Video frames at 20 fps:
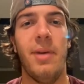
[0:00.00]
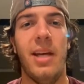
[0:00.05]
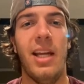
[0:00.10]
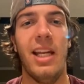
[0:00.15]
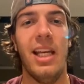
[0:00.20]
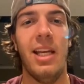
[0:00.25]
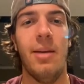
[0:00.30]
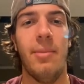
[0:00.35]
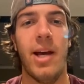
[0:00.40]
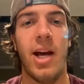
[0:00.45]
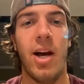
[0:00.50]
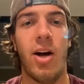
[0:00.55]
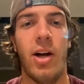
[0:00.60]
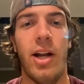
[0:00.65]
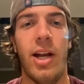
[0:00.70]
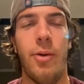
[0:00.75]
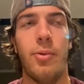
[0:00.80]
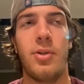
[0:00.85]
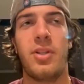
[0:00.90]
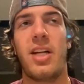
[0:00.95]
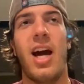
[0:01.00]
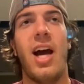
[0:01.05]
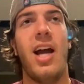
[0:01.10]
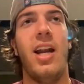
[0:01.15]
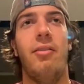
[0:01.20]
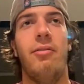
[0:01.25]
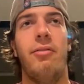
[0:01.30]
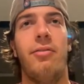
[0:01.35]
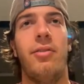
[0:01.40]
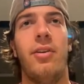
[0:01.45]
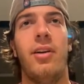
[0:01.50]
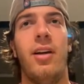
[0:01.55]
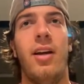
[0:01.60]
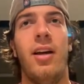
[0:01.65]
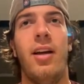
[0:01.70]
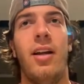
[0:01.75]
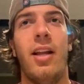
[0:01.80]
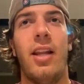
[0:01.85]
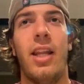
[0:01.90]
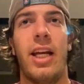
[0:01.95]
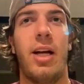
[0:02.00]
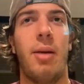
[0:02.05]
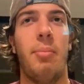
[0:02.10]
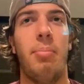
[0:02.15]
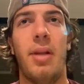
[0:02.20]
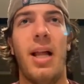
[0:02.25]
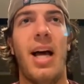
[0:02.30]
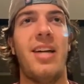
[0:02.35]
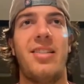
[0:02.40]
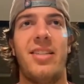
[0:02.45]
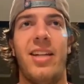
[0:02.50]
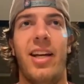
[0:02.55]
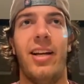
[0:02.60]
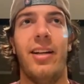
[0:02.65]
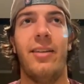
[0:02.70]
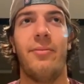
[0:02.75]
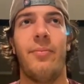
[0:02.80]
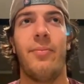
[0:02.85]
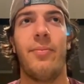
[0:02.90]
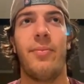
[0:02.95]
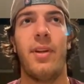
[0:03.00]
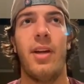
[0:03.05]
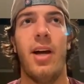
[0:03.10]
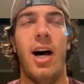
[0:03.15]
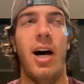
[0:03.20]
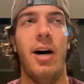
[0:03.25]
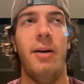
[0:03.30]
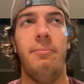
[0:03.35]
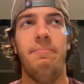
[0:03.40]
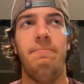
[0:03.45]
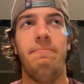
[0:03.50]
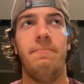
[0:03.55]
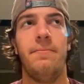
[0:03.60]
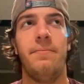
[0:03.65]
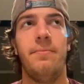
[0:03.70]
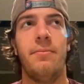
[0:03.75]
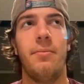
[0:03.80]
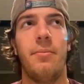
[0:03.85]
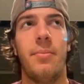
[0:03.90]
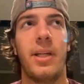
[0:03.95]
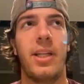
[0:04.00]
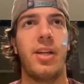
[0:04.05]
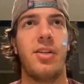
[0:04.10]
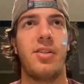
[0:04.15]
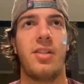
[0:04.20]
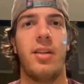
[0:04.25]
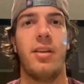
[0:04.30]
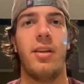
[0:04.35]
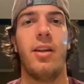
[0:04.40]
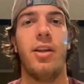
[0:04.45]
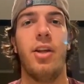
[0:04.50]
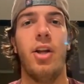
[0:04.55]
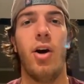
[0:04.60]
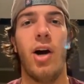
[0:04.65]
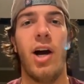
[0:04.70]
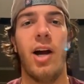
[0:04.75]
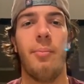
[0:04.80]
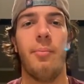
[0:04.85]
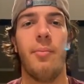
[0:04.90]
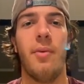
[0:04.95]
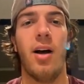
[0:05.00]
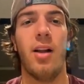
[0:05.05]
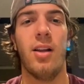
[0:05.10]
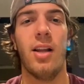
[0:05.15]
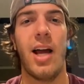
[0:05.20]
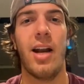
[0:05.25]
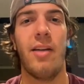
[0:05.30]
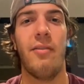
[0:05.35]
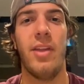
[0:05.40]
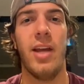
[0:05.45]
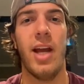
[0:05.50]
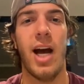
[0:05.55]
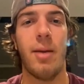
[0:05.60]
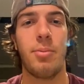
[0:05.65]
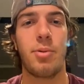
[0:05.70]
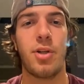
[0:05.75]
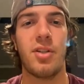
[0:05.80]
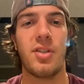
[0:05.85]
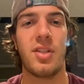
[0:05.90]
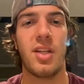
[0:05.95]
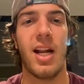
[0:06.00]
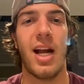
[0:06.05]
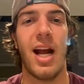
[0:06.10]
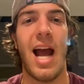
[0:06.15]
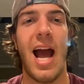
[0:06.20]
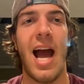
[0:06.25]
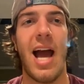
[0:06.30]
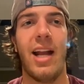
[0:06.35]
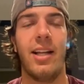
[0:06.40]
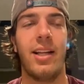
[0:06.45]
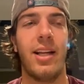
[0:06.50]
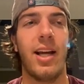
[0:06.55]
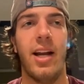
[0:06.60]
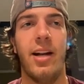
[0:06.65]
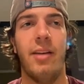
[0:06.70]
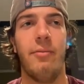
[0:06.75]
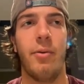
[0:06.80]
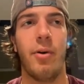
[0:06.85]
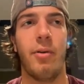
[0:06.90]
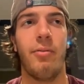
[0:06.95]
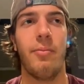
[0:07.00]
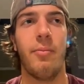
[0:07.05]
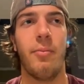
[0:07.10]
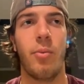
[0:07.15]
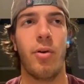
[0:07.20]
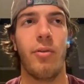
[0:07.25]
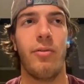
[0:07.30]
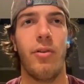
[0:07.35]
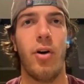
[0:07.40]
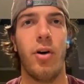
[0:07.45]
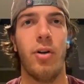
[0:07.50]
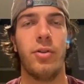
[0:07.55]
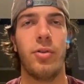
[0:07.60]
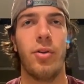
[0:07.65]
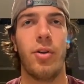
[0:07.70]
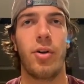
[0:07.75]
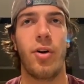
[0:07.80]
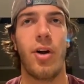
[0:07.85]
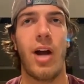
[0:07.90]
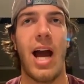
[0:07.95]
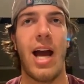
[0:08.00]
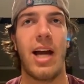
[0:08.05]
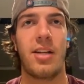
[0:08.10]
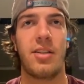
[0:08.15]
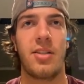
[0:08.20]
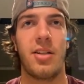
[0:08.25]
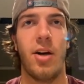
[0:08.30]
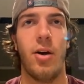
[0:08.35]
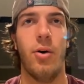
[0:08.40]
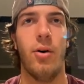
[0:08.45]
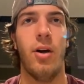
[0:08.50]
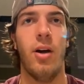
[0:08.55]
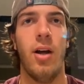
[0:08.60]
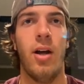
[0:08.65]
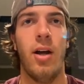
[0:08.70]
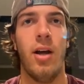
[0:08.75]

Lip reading: me an email, and it was kind of like a blessing because a lot of the options that I had kind of were falling through the cracks. So